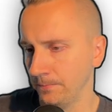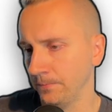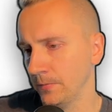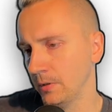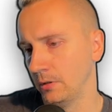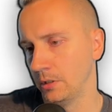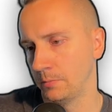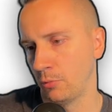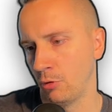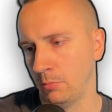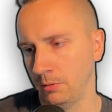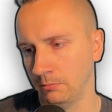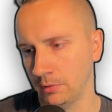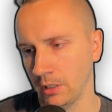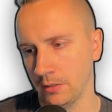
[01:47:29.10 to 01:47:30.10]
This
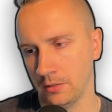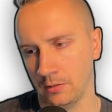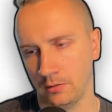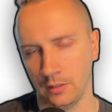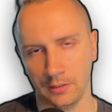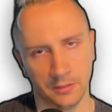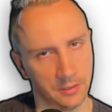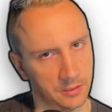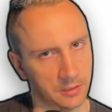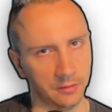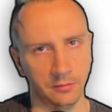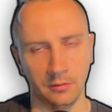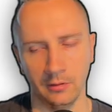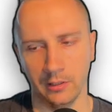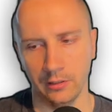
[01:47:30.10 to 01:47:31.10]
problem doesn't exist in
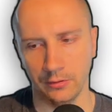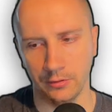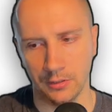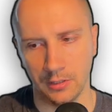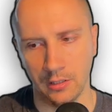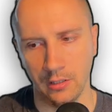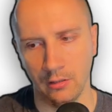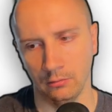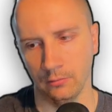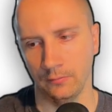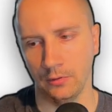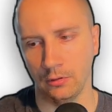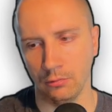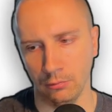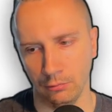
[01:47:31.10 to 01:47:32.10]
the large scale of
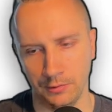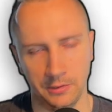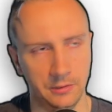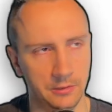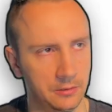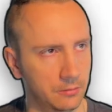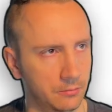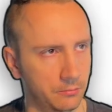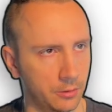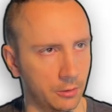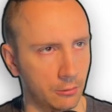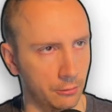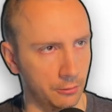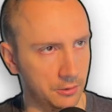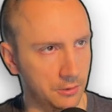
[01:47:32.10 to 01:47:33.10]
the whole system,
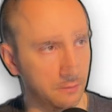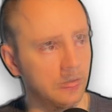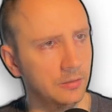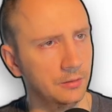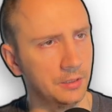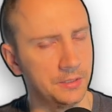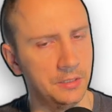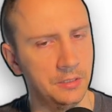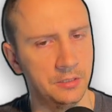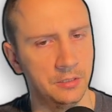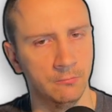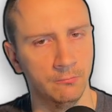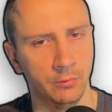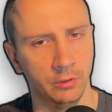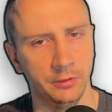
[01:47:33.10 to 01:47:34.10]
because the
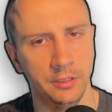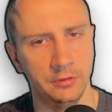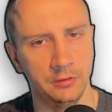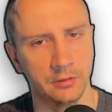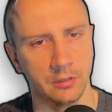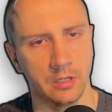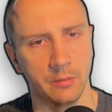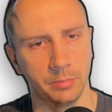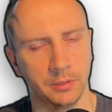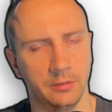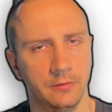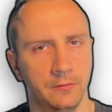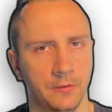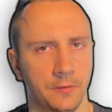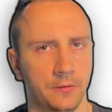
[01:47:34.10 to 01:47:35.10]
system will interrupt
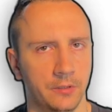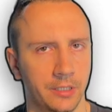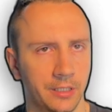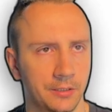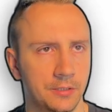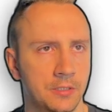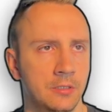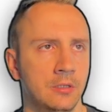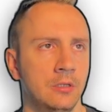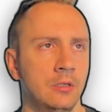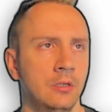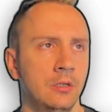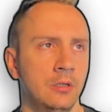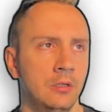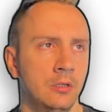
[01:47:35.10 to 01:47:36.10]
the threads
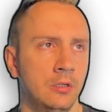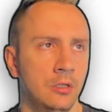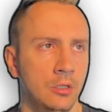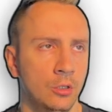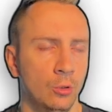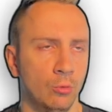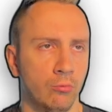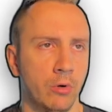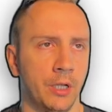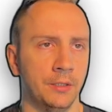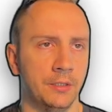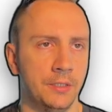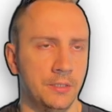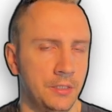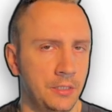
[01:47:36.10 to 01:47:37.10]
when
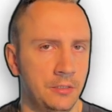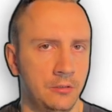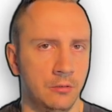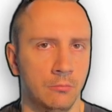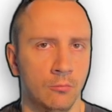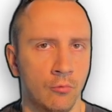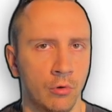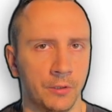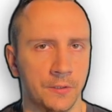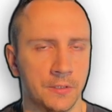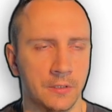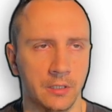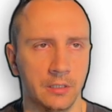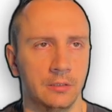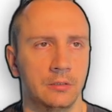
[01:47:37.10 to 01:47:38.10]
the system wants
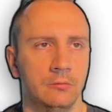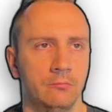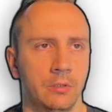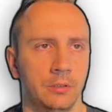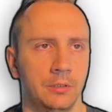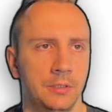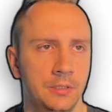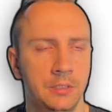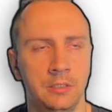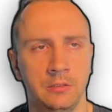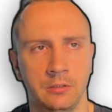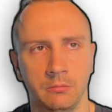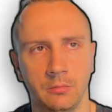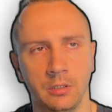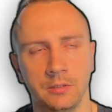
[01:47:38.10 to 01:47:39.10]
that, when the
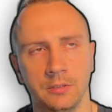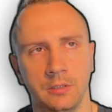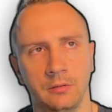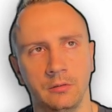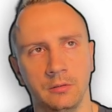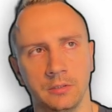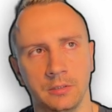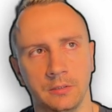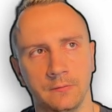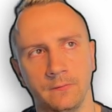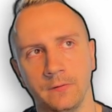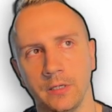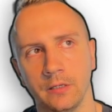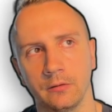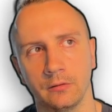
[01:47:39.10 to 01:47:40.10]
system considers it
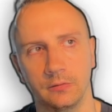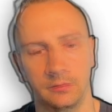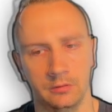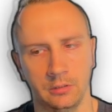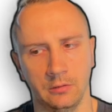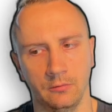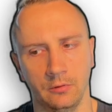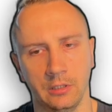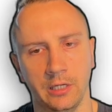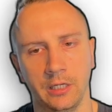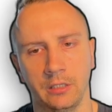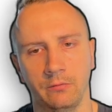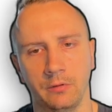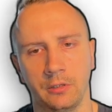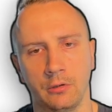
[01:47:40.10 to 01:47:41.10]
fair.
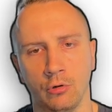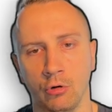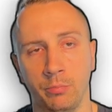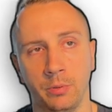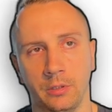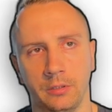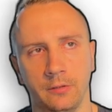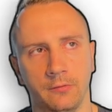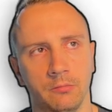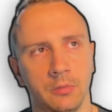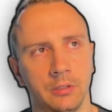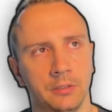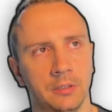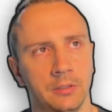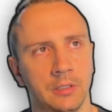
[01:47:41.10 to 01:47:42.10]
Unlike with cooperative
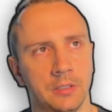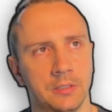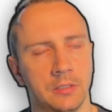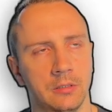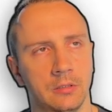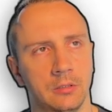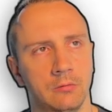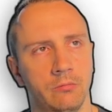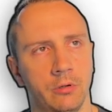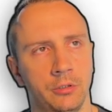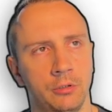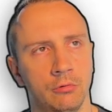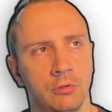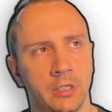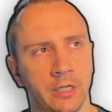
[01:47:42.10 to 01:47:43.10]
multitasking, when
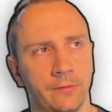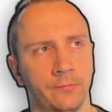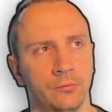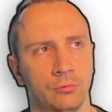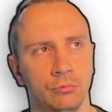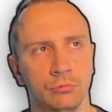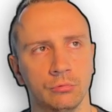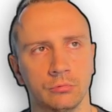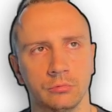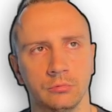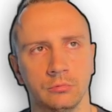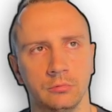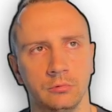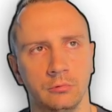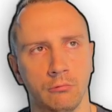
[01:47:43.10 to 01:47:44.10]
you have to
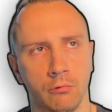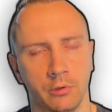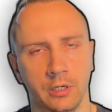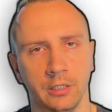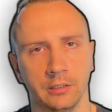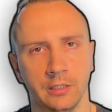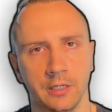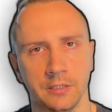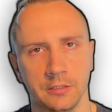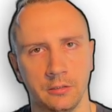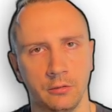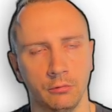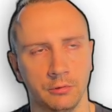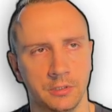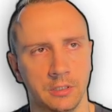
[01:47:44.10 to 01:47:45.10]
organize
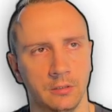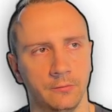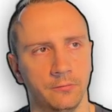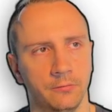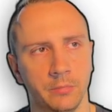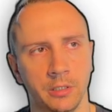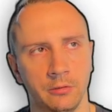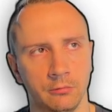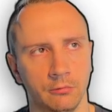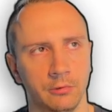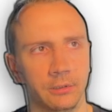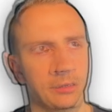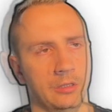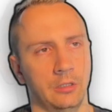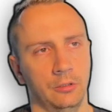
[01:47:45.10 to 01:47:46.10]
it yourself
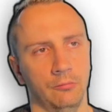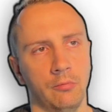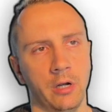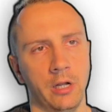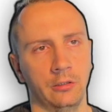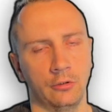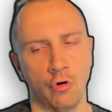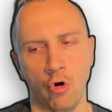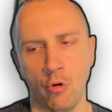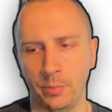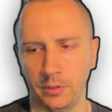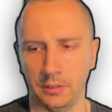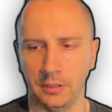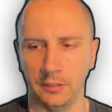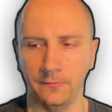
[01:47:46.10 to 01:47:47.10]
manually. And while
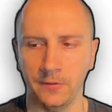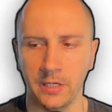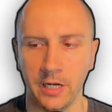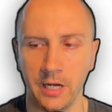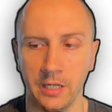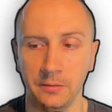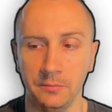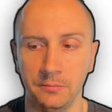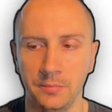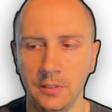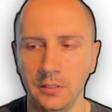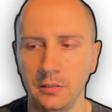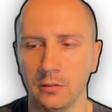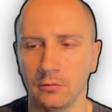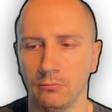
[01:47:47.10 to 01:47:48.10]
cooperative can
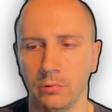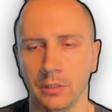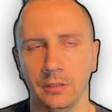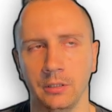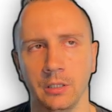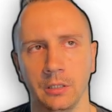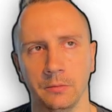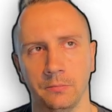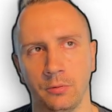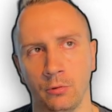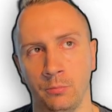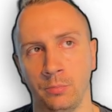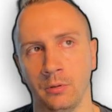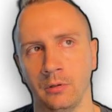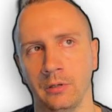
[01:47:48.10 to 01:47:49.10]
be, when done
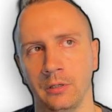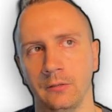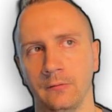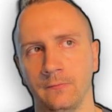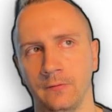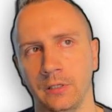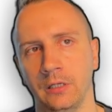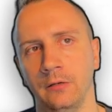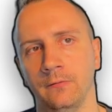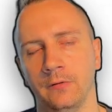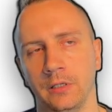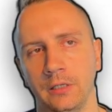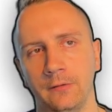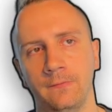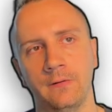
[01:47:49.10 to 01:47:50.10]
properly, very,
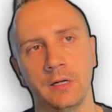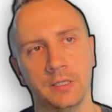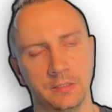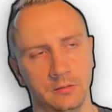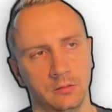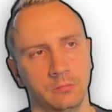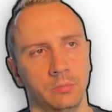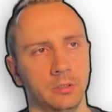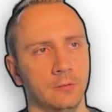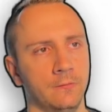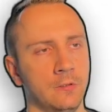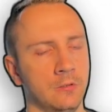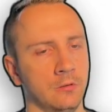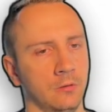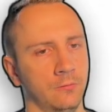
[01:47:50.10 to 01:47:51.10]
very fast and
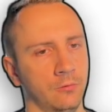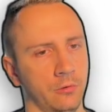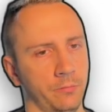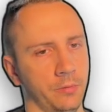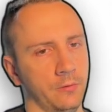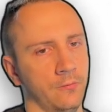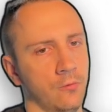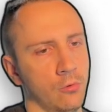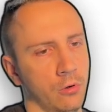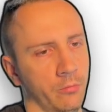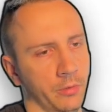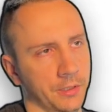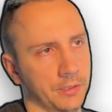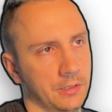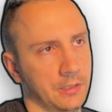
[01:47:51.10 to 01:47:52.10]
beneficial for
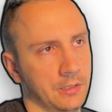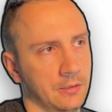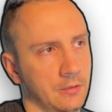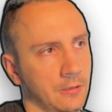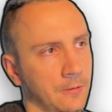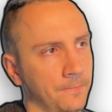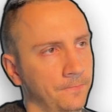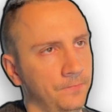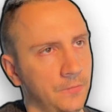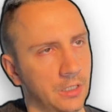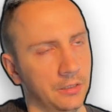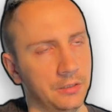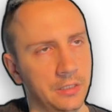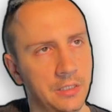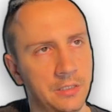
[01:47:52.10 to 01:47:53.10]
performance
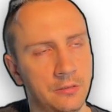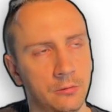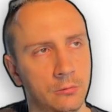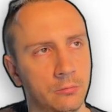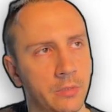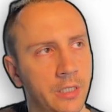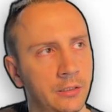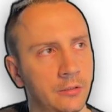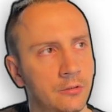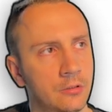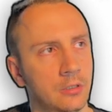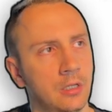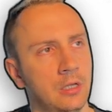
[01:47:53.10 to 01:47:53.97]
and easy to manage,